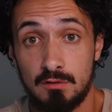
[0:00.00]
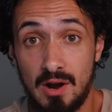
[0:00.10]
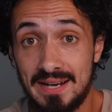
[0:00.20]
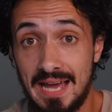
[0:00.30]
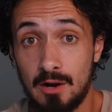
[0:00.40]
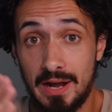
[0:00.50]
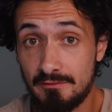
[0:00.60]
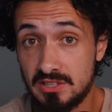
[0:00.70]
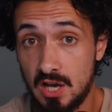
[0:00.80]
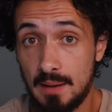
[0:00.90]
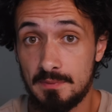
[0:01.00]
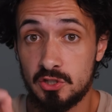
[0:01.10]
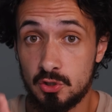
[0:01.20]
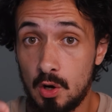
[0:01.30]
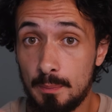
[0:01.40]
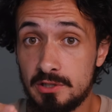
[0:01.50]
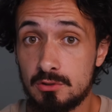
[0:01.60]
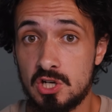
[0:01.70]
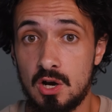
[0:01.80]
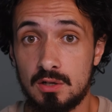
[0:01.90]
Right now, every time that you open your
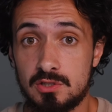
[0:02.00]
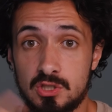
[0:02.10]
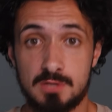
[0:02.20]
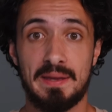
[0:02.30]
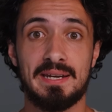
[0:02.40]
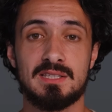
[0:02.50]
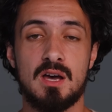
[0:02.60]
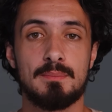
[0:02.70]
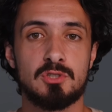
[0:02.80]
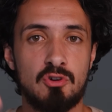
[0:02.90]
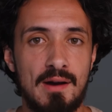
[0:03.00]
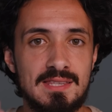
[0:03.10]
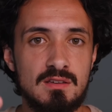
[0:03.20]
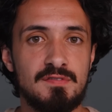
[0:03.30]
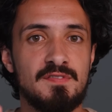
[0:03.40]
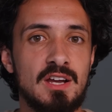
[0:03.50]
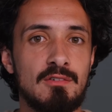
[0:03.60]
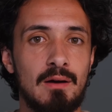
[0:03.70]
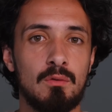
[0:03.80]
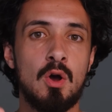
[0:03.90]
charts, you're spending time trying to figure
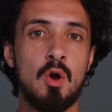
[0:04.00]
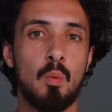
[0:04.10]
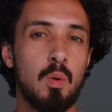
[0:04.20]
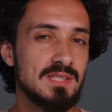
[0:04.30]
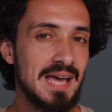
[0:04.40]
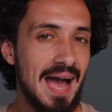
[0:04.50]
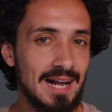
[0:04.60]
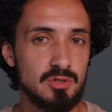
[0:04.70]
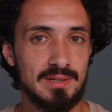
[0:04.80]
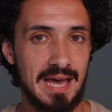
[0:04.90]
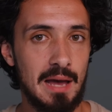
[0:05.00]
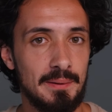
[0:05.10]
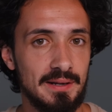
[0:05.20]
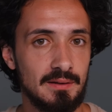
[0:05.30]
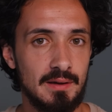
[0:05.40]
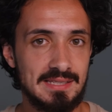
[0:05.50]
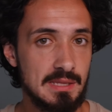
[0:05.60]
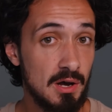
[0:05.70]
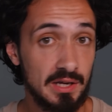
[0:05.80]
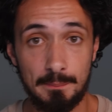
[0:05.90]
out what's actually happening. Is the
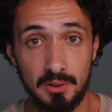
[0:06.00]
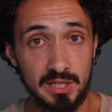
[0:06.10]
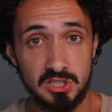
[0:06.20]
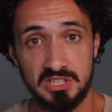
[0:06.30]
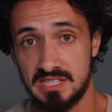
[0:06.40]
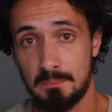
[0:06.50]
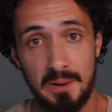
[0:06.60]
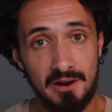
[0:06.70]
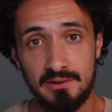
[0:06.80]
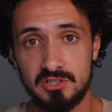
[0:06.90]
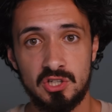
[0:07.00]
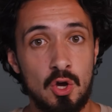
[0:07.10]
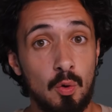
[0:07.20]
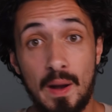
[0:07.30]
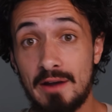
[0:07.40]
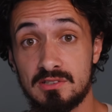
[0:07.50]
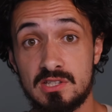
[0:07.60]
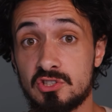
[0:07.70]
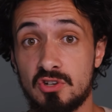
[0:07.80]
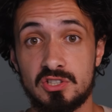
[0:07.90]
market bullish? Is it bearish? Where is the
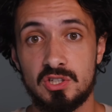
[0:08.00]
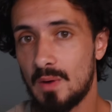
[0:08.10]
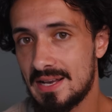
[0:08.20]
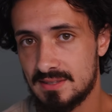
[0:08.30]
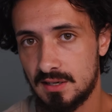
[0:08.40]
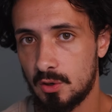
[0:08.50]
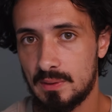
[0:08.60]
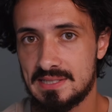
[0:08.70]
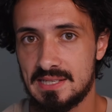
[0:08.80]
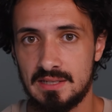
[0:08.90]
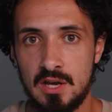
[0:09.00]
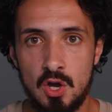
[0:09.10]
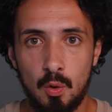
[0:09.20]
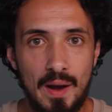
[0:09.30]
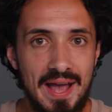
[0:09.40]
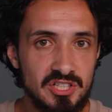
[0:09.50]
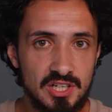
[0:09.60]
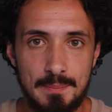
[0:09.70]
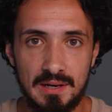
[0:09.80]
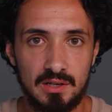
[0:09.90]
structure? Where's the liquidity? Where should
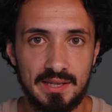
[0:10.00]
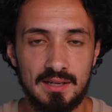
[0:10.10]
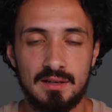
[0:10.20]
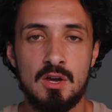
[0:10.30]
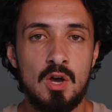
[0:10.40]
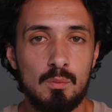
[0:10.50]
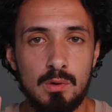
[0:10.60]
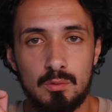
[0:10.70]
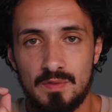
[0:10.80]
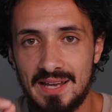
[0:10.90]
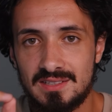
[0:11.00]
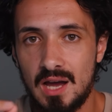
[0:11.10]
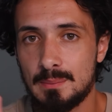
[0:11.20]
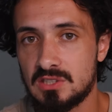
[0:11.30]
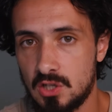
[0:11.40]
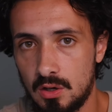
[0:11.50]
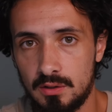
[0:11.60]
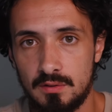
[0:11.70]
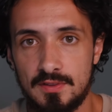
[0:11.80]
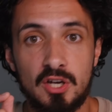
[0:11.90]
I be looking? Well, that time is gone.
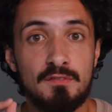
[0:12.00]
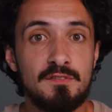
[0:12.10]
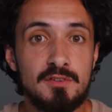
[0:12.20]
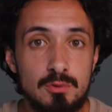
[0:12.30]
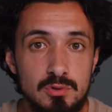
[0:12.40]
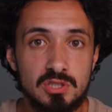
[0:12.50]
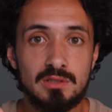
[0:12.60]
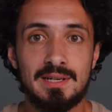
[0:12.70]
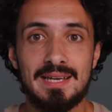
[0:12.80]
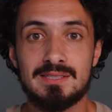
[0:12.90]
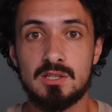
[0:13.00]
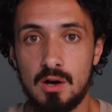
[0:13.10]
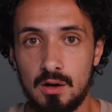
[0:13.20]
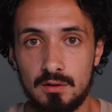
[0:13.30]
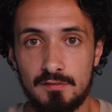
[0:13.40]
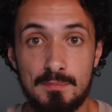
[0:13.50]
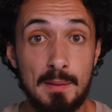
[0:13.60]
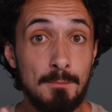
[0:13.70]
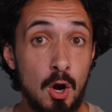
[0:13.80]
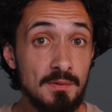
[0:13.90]
The confusion is gone. From the
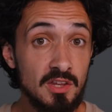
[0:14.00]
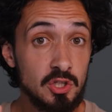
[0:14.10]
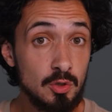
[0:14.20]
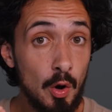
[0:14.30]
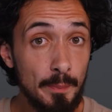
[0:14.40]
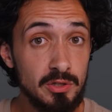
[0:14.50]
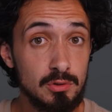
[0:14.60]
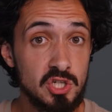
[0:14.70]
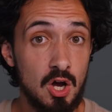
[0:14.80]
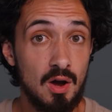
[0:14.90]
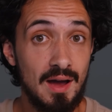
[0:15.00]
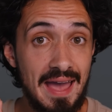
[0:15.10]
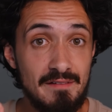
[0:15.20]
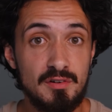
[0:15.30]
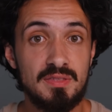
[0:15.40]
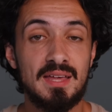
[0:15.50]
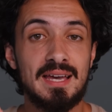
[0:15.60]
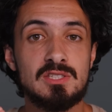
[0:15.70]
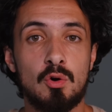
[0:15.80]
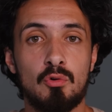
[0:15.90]
moment that you open your chart, everything
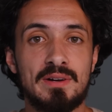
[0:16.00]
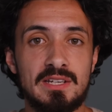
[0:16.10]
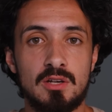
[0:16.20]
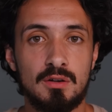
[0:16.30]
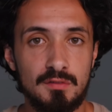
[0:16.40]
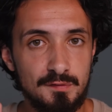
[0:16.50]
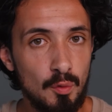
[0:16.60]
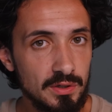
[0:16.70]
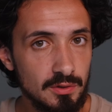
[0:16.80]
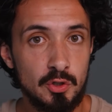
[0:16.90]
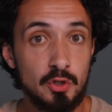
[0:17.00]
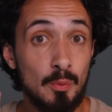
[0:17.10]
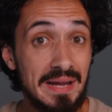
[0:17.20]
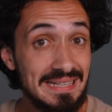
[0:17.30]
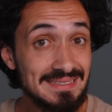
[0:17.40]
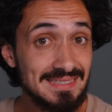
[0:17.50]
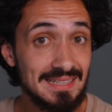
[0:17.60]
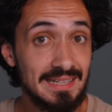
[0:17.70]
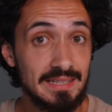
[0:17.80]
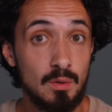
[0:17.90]
is already done for you. You know
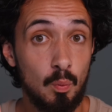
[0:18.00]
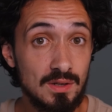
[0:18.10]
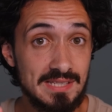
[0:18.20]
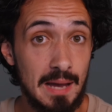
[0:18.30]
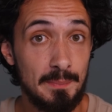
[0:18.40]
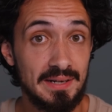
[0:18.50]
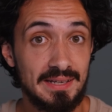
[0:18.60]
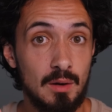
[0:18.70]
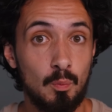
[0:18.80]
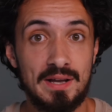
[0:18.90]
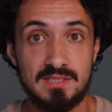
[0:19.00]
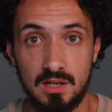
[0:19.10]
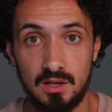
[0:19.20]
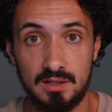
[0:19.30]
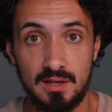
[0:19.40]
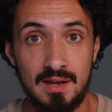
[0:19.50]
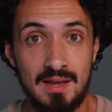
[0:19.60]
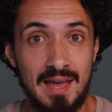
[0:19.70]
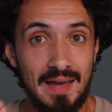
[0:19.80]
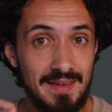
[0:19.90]
instantly what's happening and where to look.
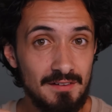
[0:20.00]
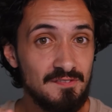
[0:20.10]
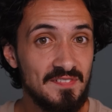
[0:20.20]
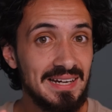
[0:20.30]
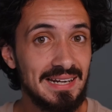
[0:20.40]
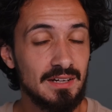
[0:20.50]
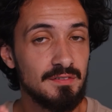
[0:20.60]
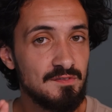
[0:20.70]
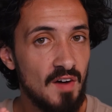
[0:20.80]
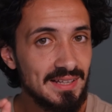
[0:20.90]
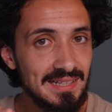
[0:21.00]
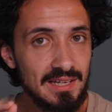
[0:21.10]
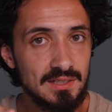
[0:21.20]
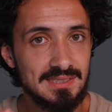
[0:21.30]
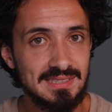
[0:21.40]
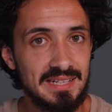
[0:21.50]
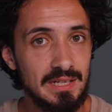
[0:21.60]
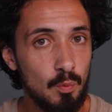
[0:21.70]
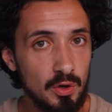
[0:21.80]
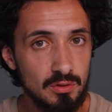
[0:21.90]
And that feeling of finally
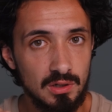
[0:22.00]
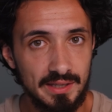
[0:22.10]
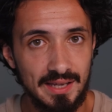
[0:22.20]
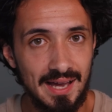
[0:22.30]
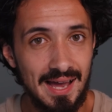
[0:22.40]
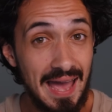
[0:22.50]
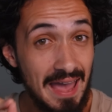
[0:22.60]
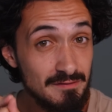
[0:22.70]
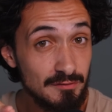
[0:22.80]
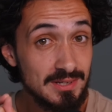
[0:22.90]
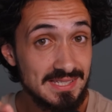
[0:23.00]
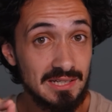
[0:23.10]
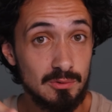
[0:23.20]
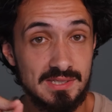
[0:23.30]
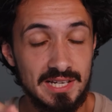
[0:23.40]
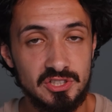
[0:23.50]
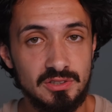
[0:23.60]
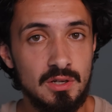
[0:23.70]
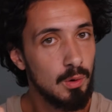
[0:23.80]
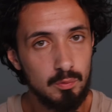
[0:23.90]
understanding what you're looking at every single
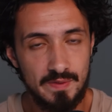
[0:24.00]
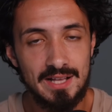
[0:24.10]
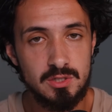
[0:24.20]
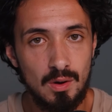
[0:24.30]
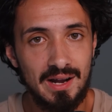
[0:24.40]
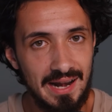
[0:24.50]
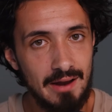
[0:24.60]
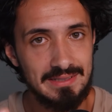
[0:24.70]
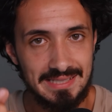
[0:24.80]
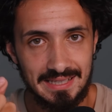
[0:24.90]
session, well, that's what clarity